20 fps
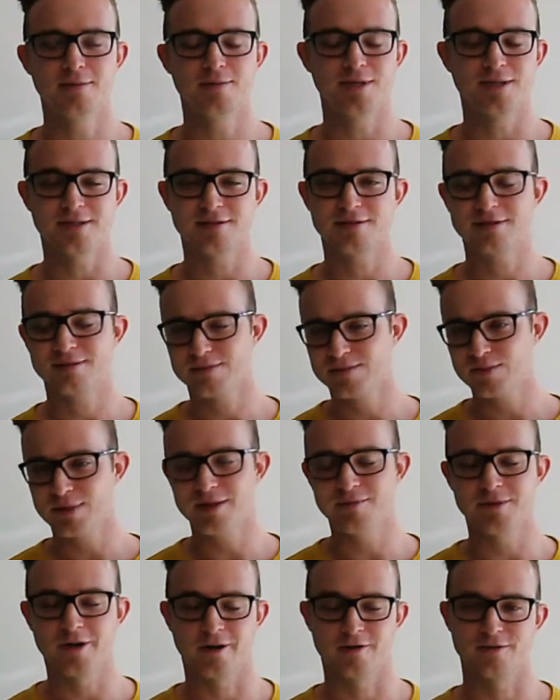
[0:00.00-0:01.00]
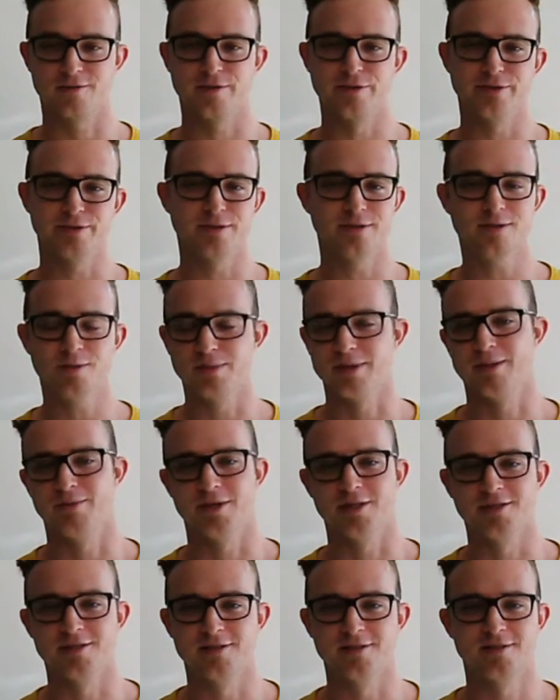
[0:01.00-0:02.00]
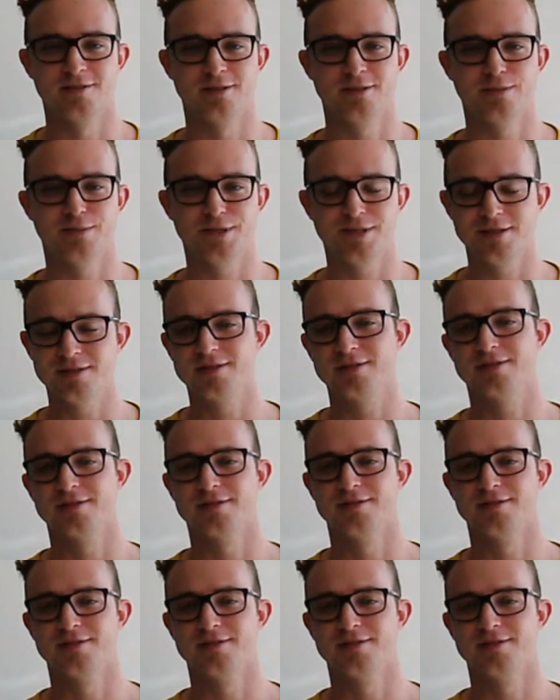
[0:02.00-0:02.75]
But blame Dark Sorcerer. Don't blame us. Please.